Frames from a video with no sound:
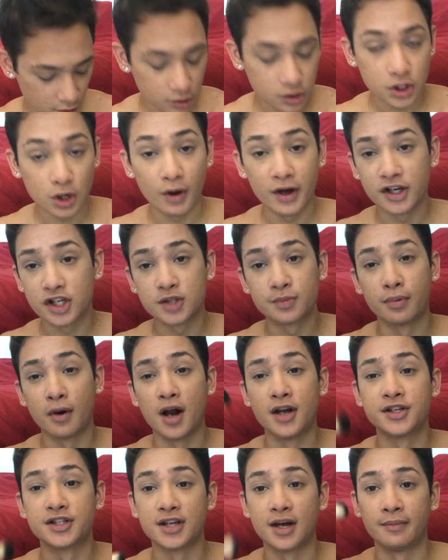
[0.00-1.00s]
So I just
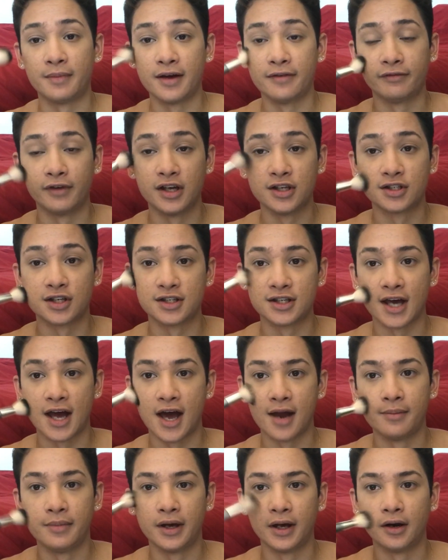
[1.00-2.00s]
bronzed up my face a
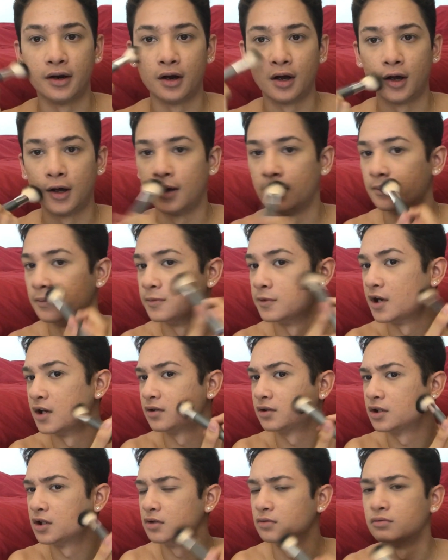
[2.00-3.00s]
tad bit.
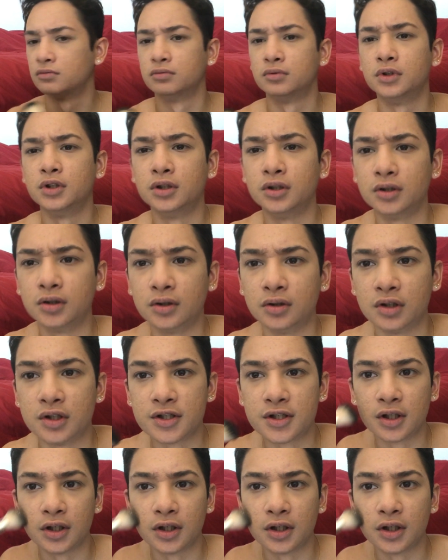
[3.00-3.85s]
Nothing real.